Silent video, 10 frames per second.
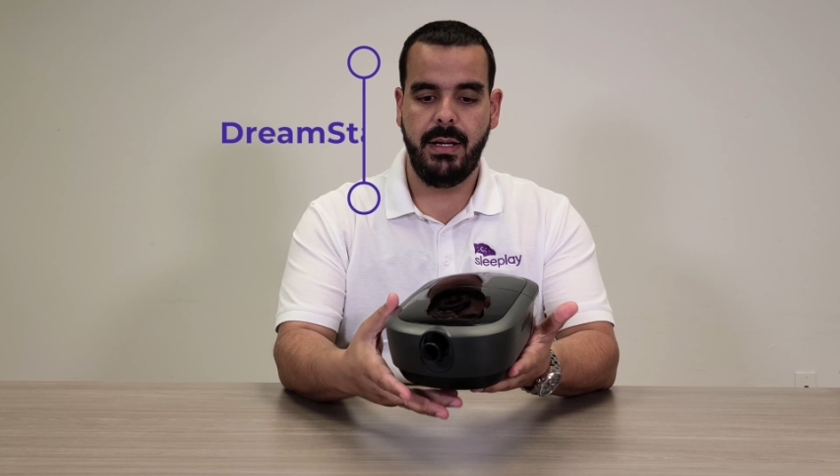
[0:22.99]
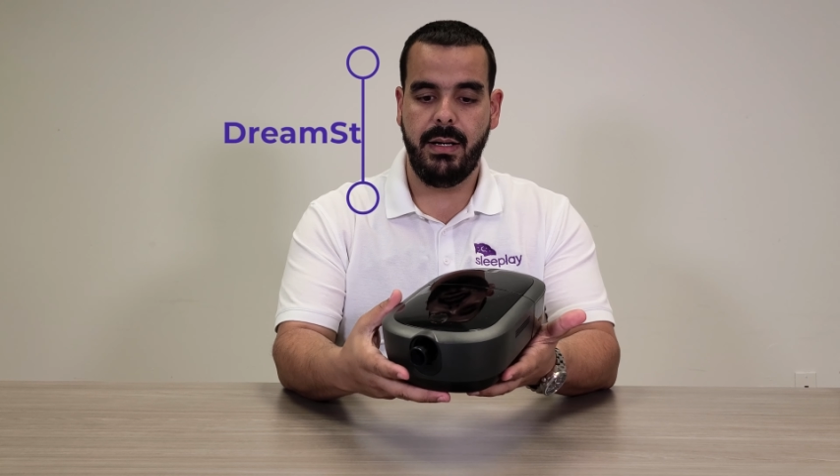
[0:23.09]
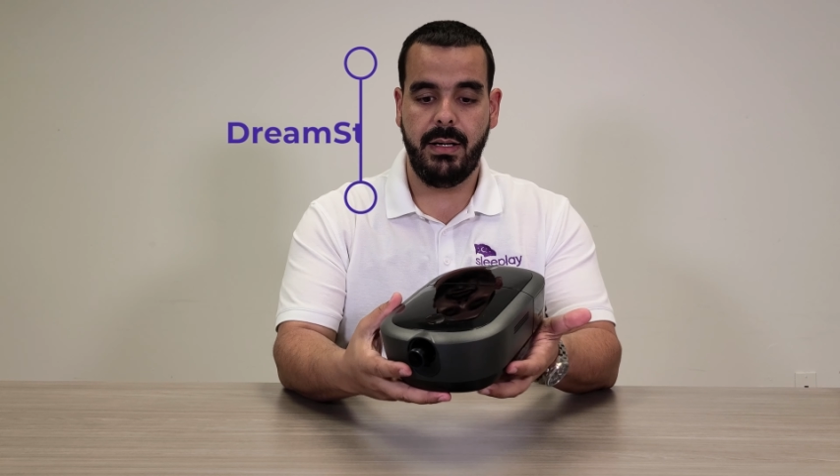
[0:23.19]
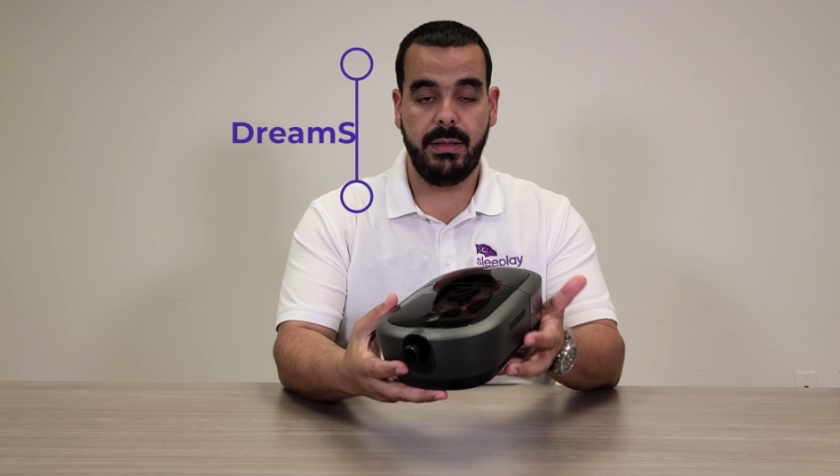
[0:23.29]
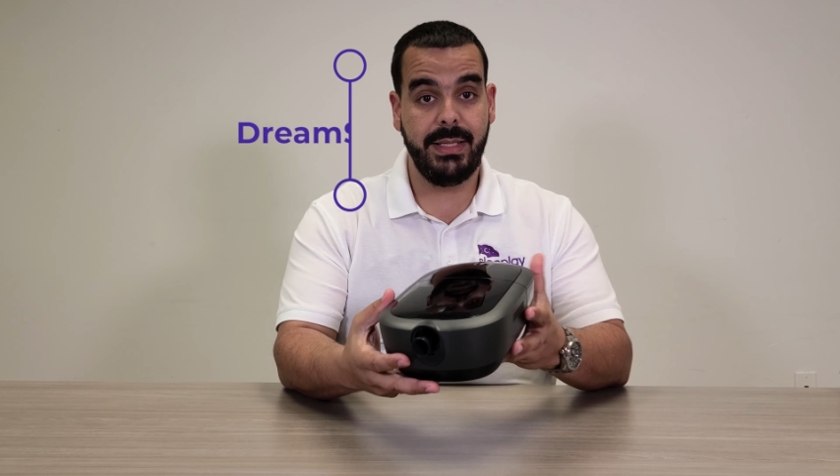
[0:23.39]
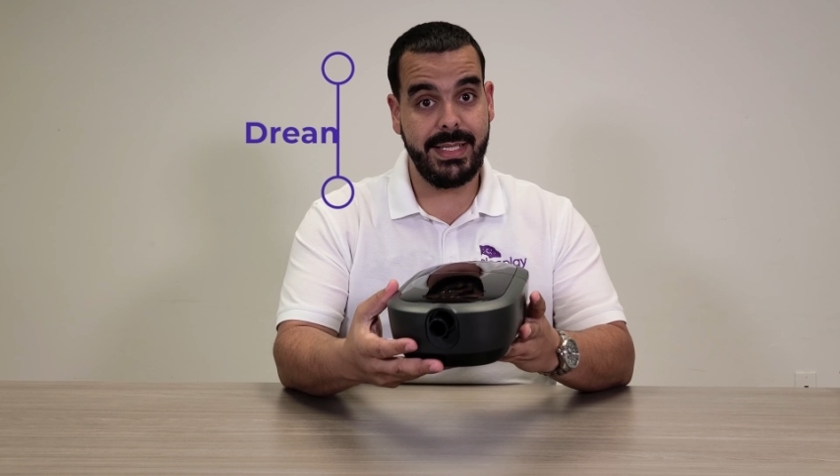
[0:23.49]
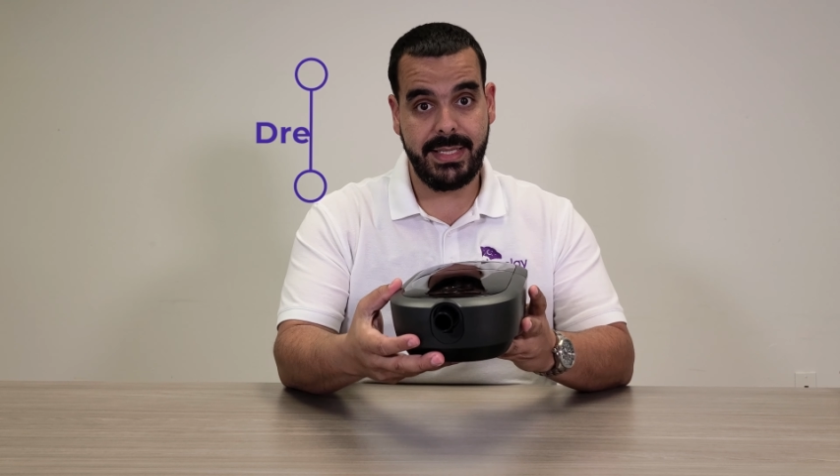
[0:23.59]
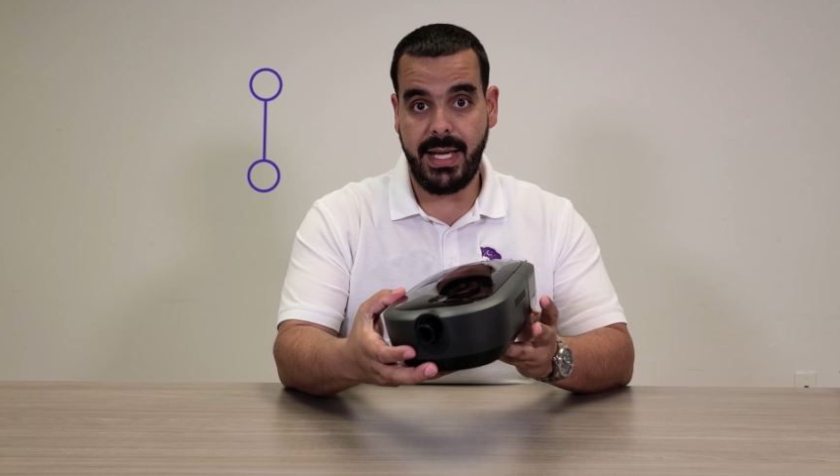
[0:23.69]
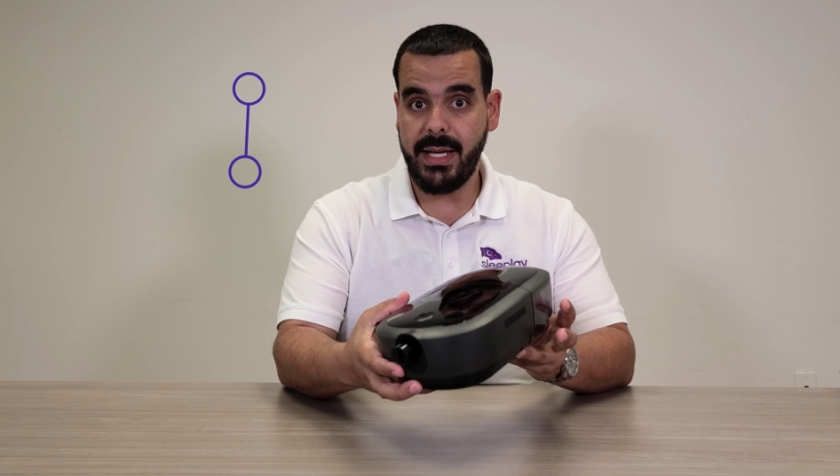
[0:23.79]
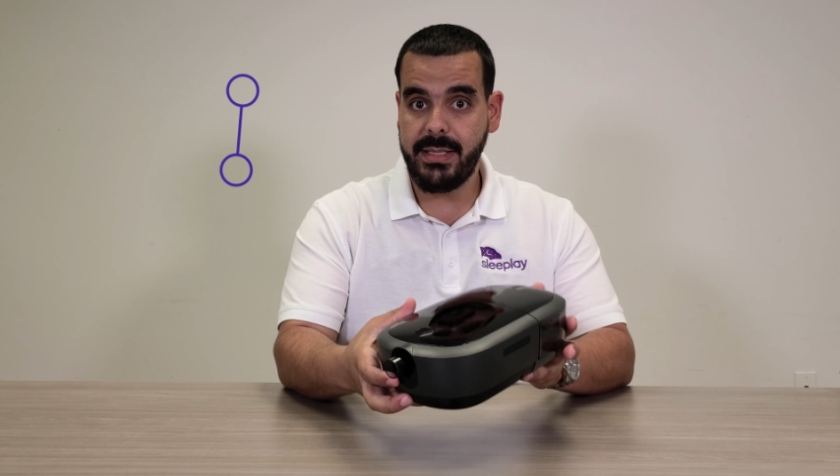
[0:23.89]
the
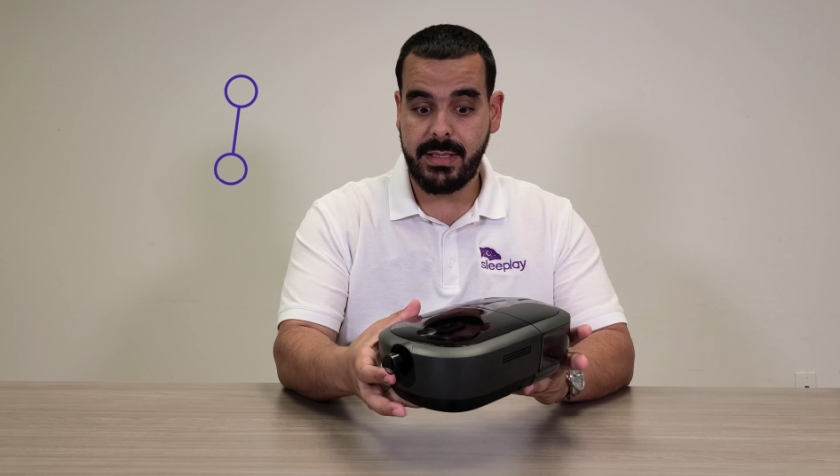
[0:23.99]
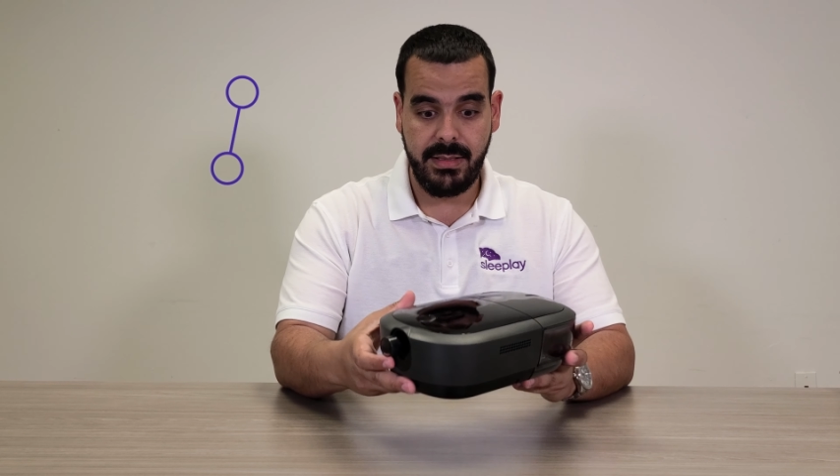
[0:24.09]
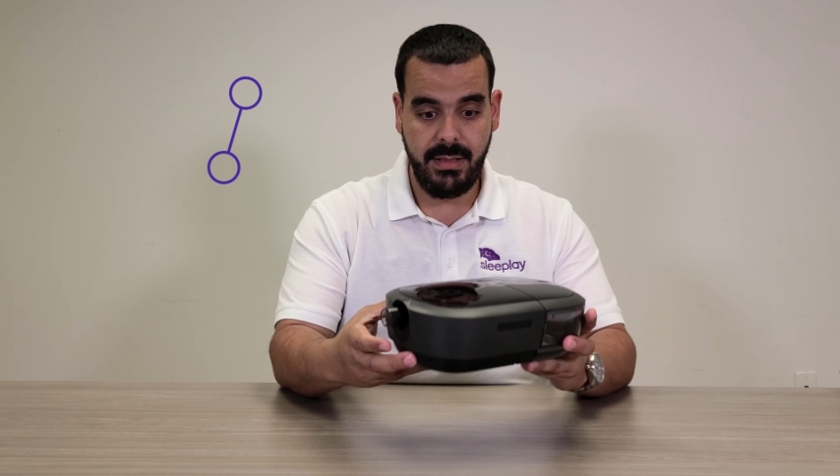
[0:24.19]
size.